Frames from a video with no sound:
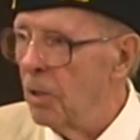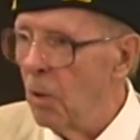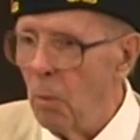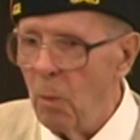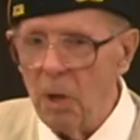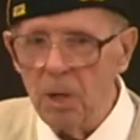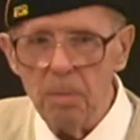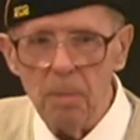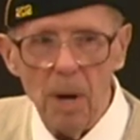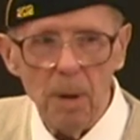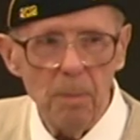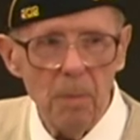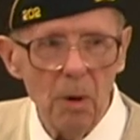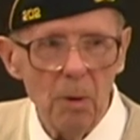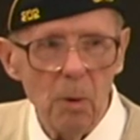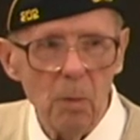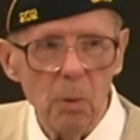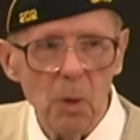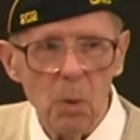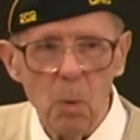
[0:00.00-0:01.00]
of which my
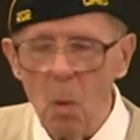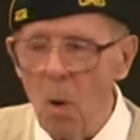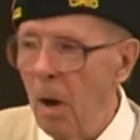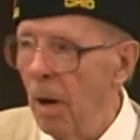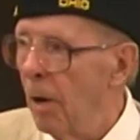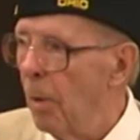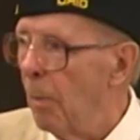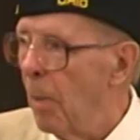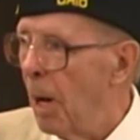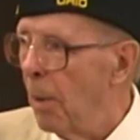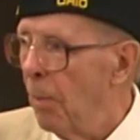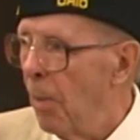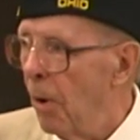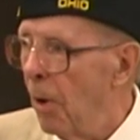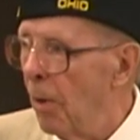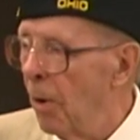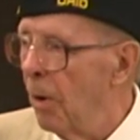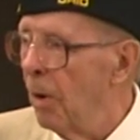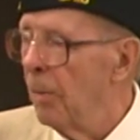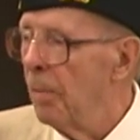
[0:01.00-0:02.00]
mother was one, and my
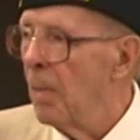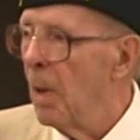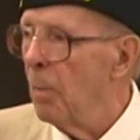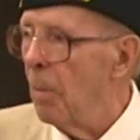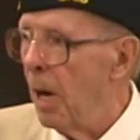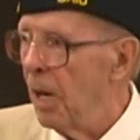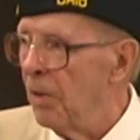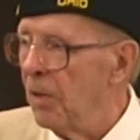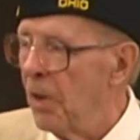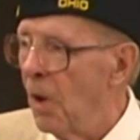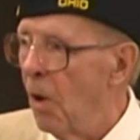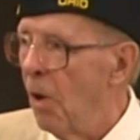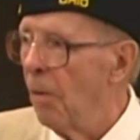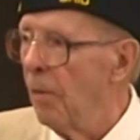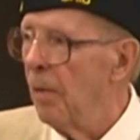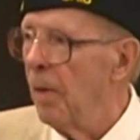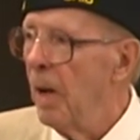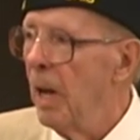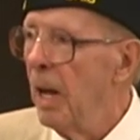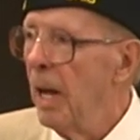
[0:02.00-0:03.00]
brother, myself,
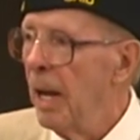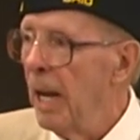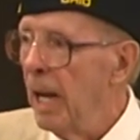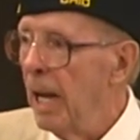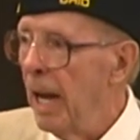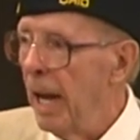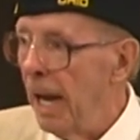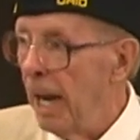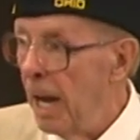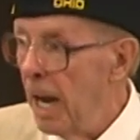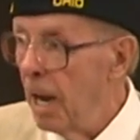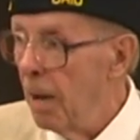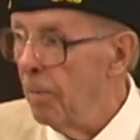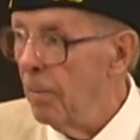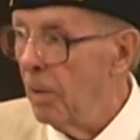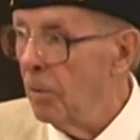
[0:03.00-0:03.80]
and him.